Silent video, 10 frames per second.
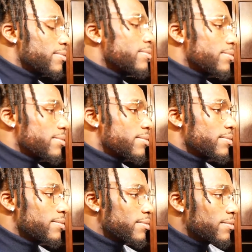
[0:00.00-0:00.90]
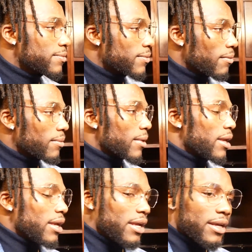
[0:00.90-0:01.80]
It had been an issue lately.
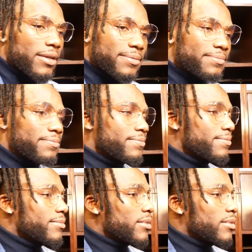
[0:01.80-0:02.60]
How did you get that result?